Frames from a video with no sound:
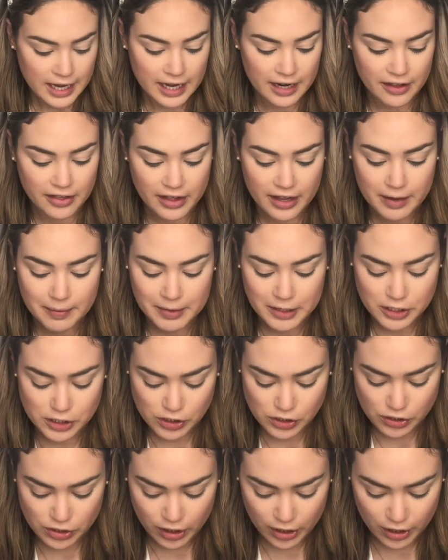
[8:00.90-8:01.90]
And I think I'm gonna
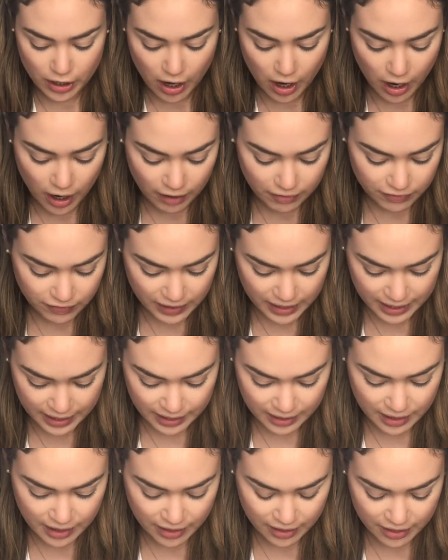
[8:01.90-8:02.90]
start off
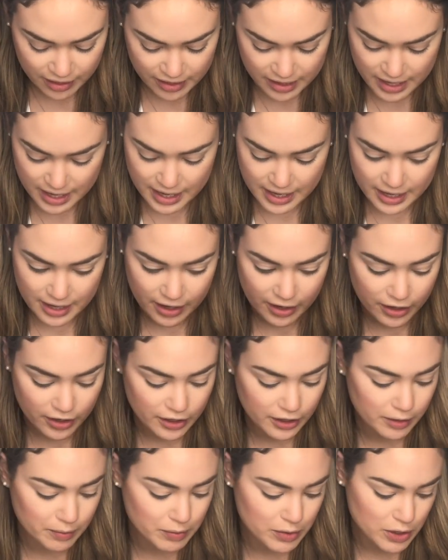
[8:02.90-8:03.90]
in the
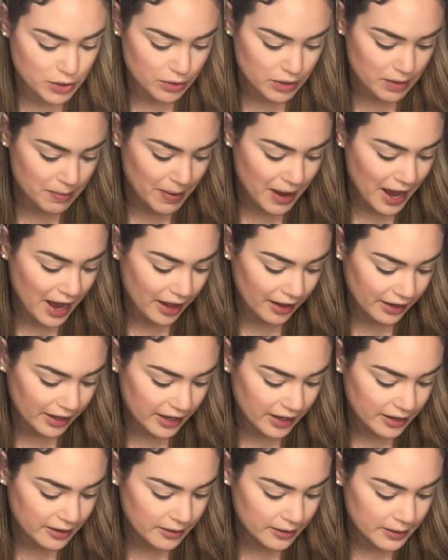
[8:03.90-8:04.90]
Huda Beauty
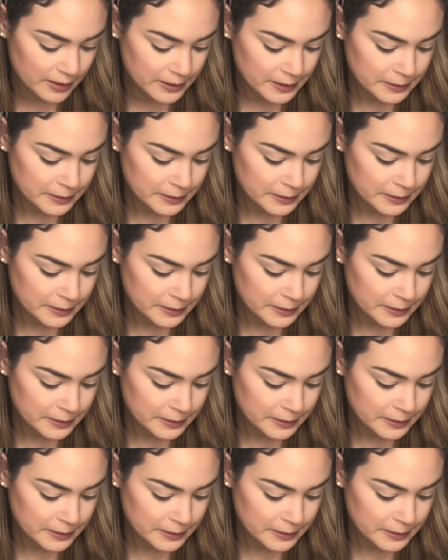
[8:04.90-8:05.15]
palette.